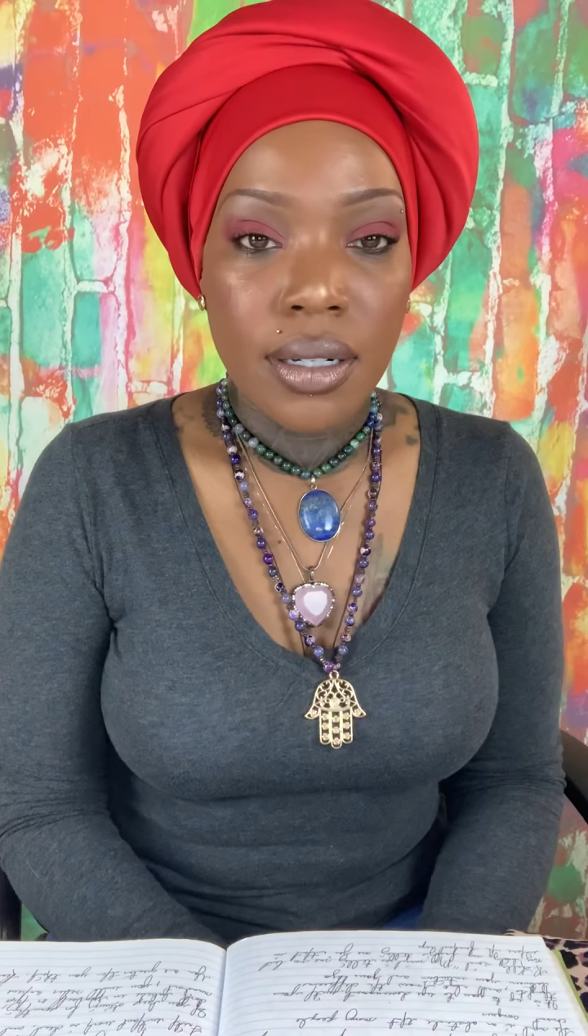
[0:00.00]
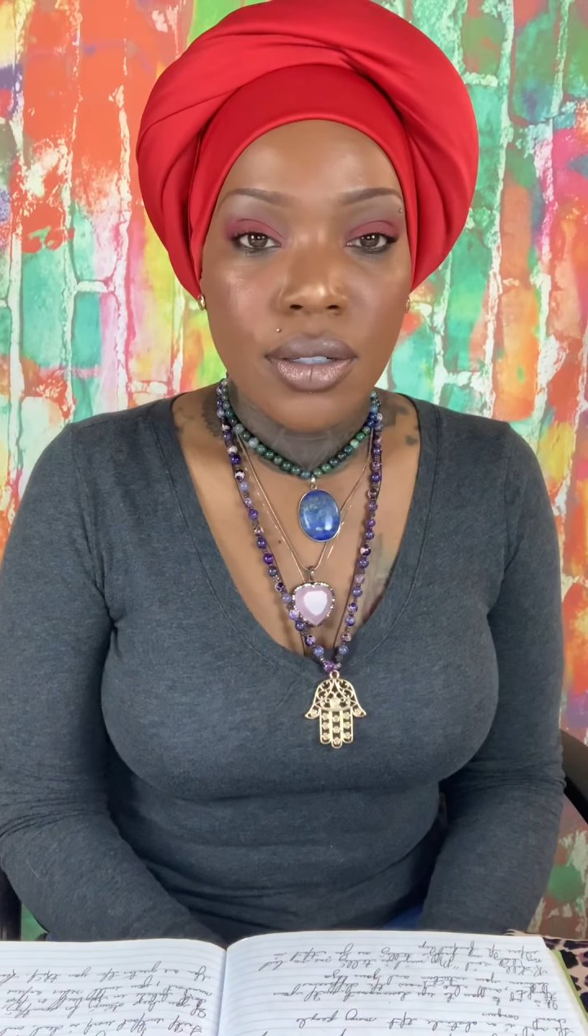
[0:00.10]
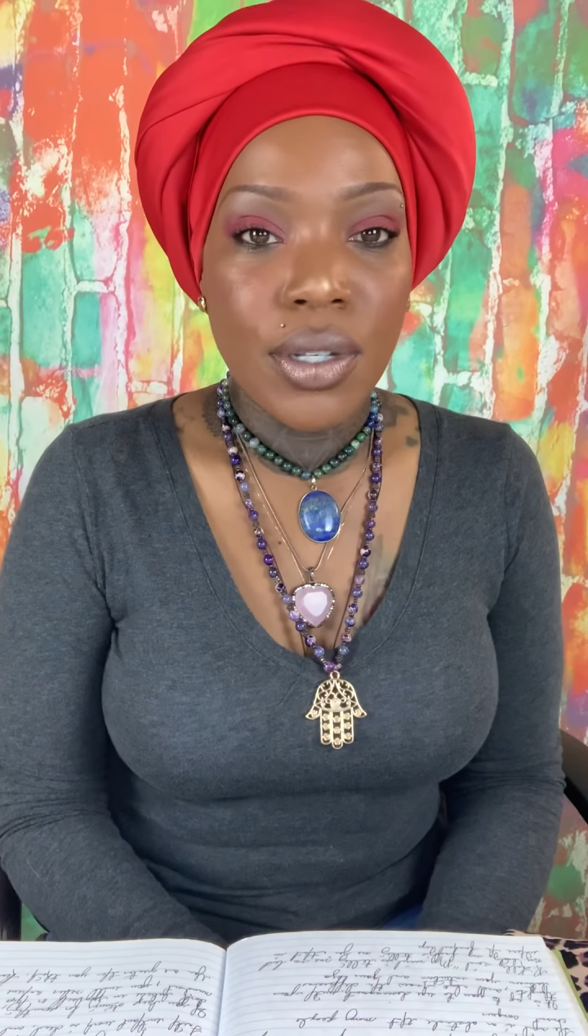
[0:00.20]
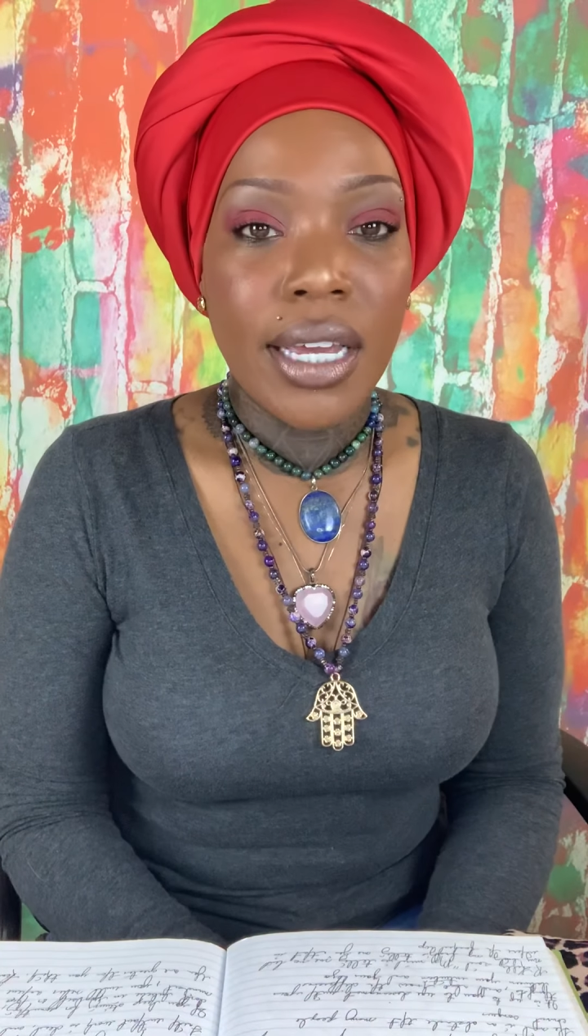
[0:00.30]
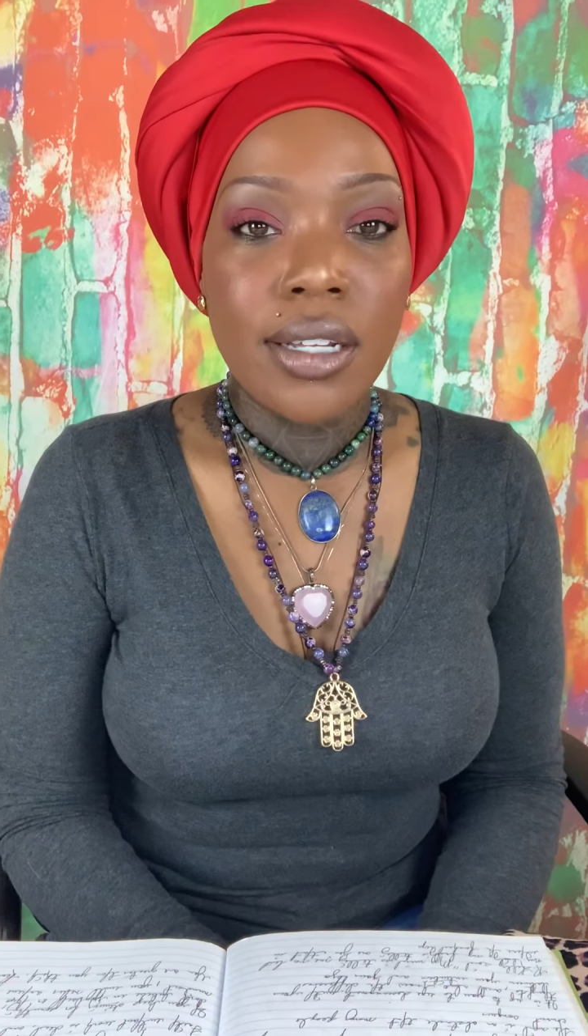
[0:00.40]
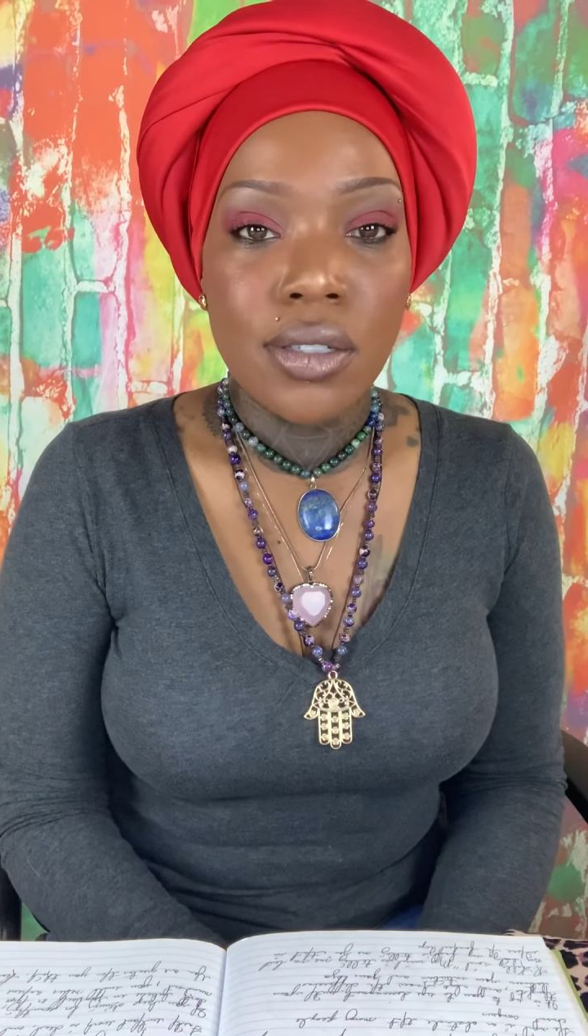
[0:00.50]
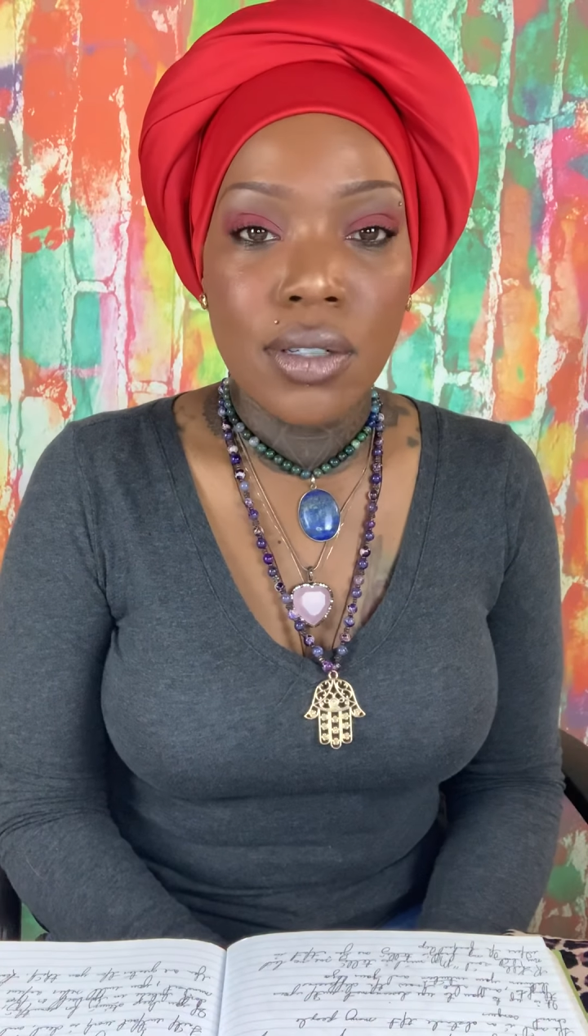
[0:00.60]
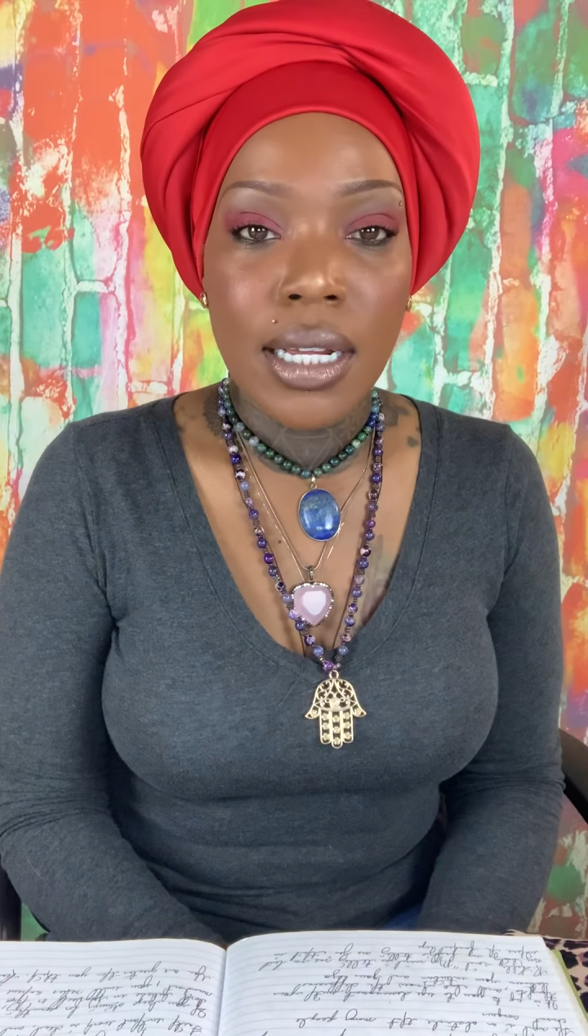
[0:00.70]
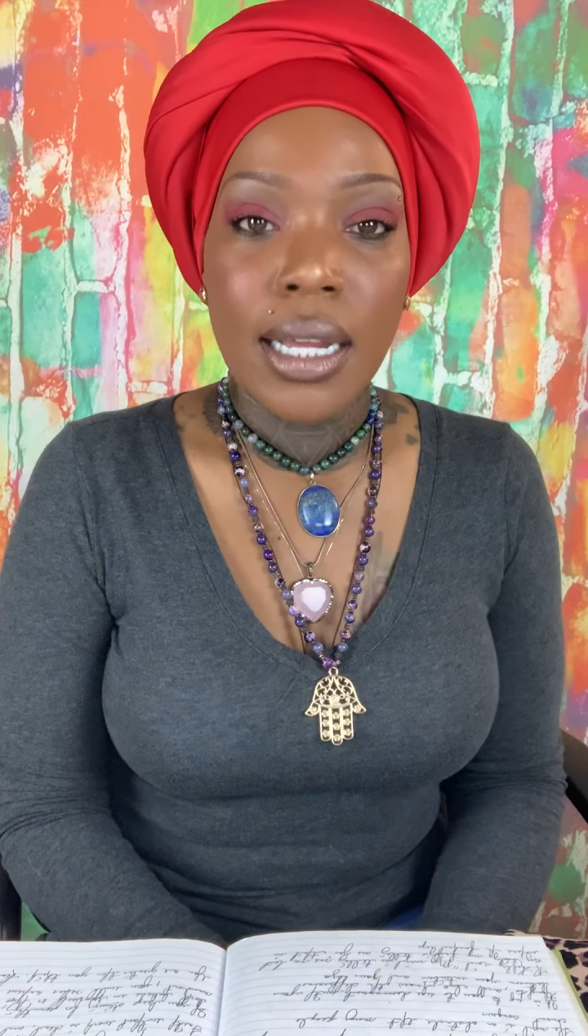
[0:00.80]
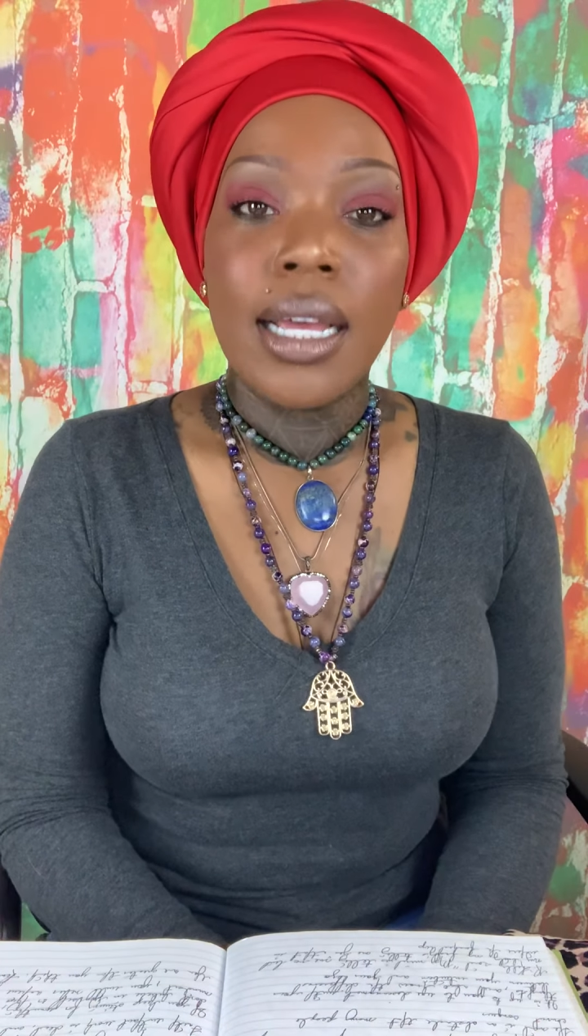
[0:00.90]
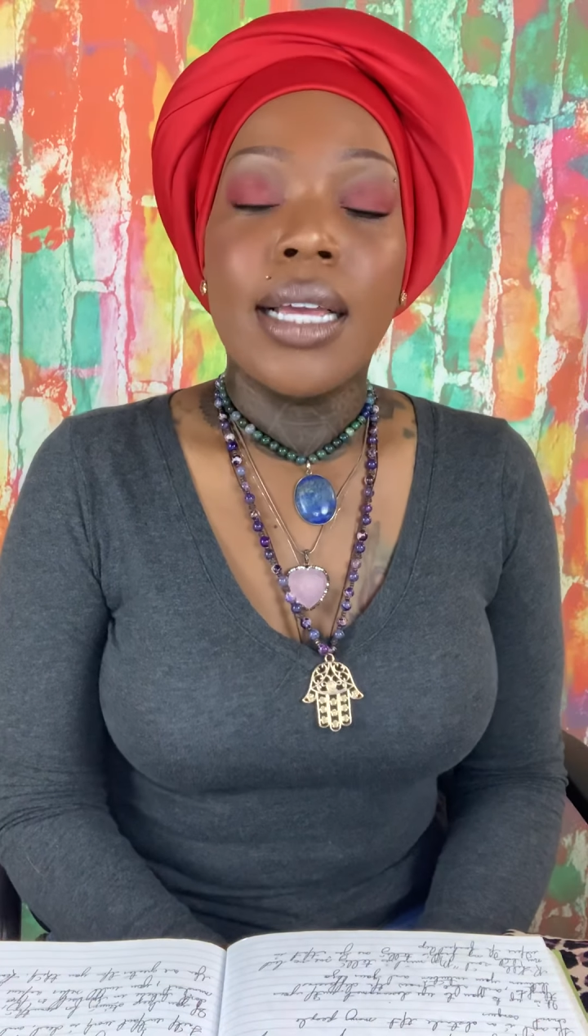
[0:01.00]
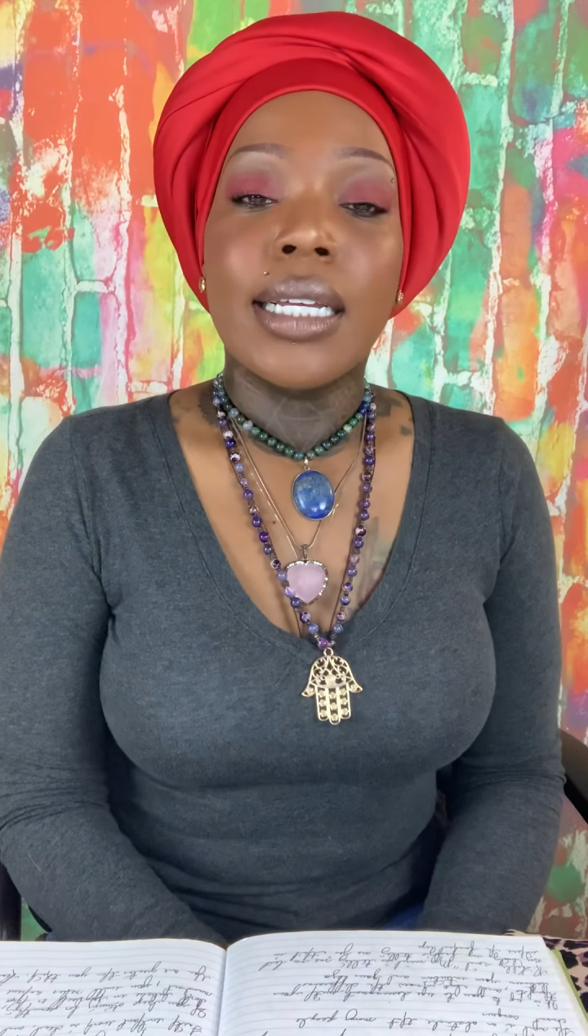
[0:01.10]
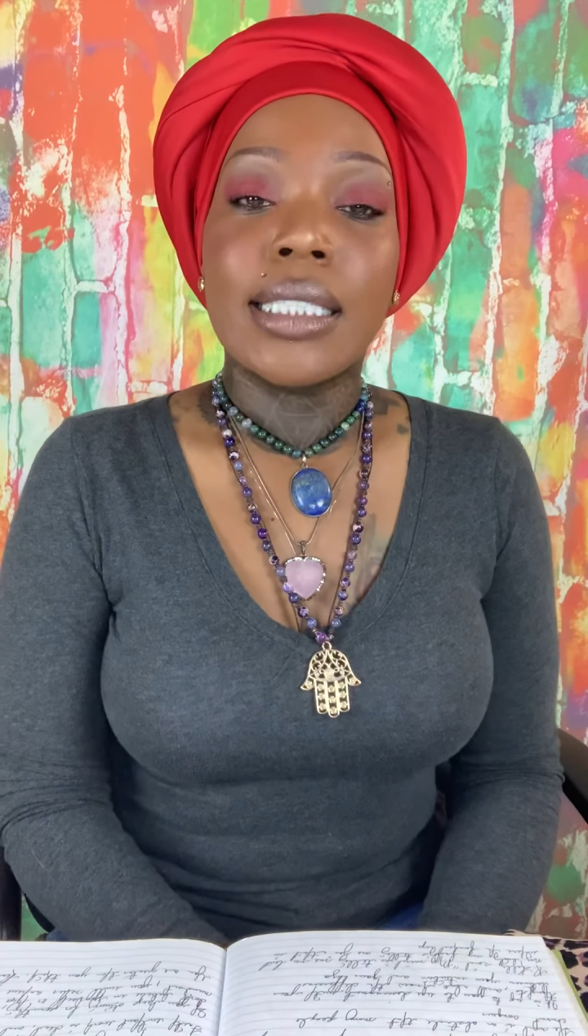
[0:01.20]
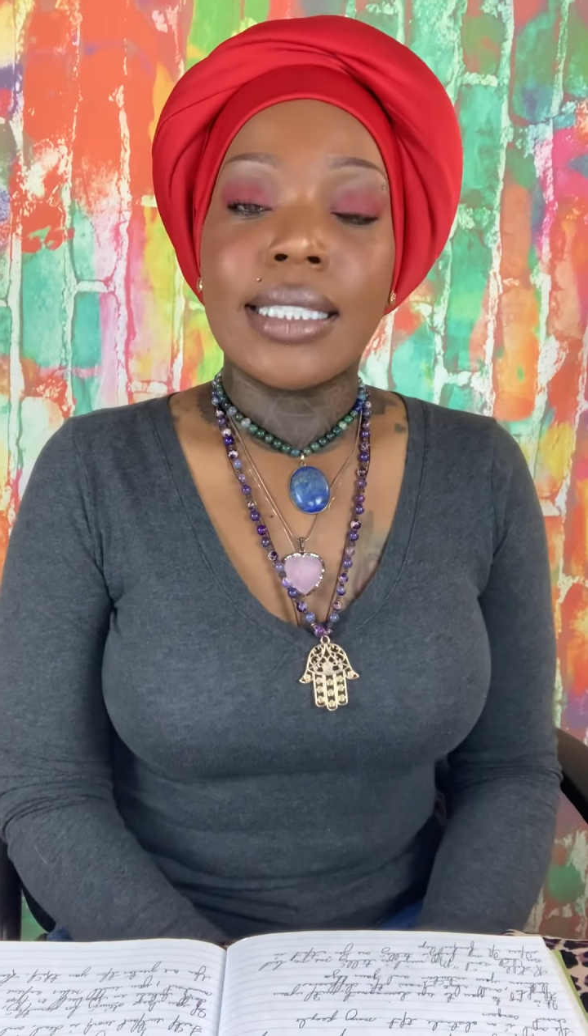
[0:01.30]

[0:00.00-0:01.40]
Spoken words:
Because